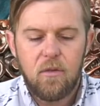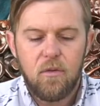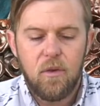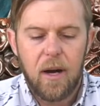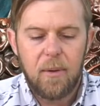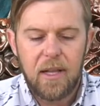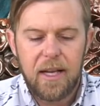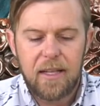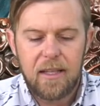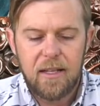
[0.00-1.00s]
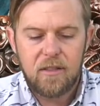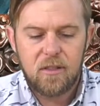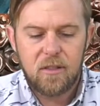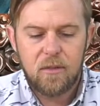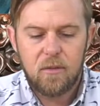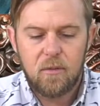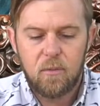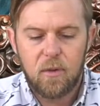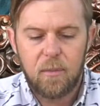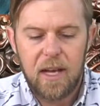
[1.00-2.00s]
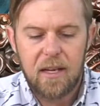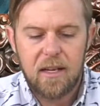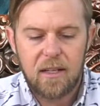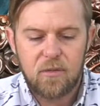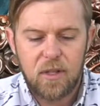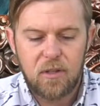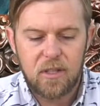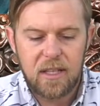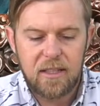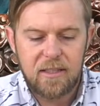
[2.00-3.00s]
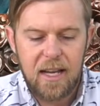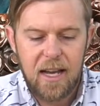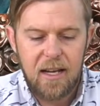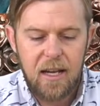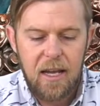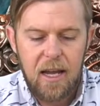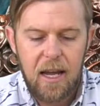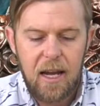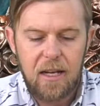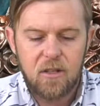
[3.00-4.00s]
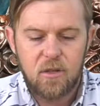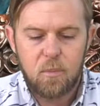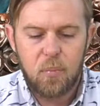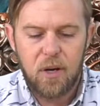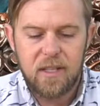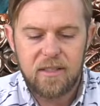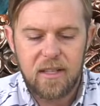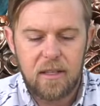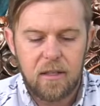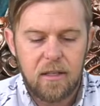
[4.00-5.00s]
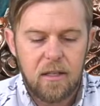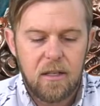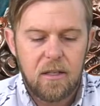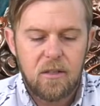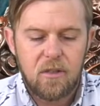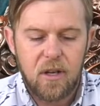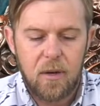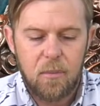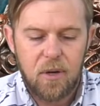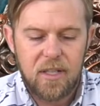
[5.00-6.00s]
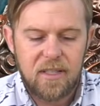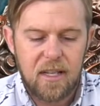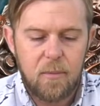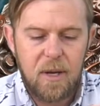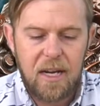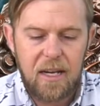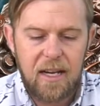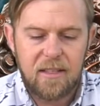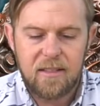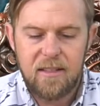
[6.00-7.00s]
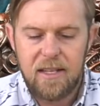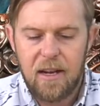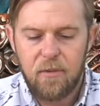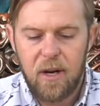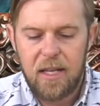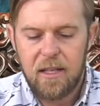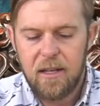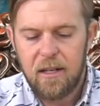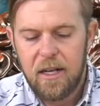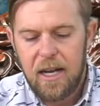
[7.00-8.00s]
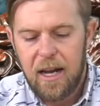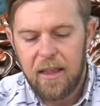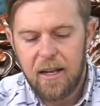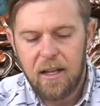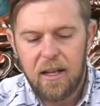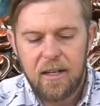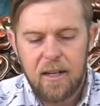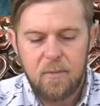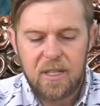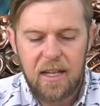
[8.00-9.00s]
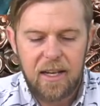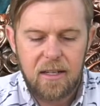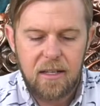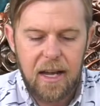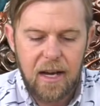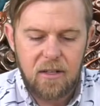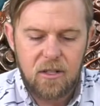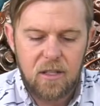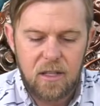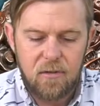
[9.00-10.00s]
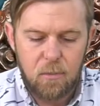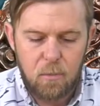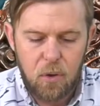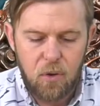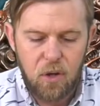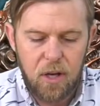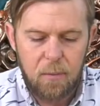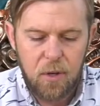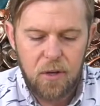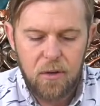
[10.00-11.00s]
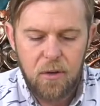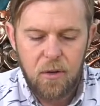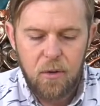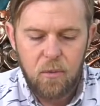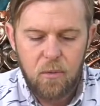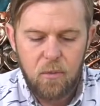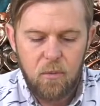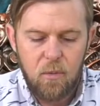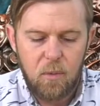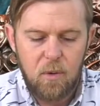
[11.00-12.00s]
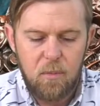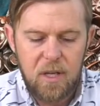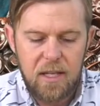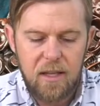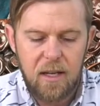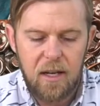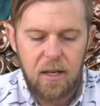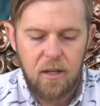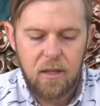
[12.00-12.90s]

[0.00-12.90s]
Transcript: grab it like this with my index fingers on the side, and I just press in. So I press in and make a nice dent right there, and then a lot of times I like to actually even pull up what would be the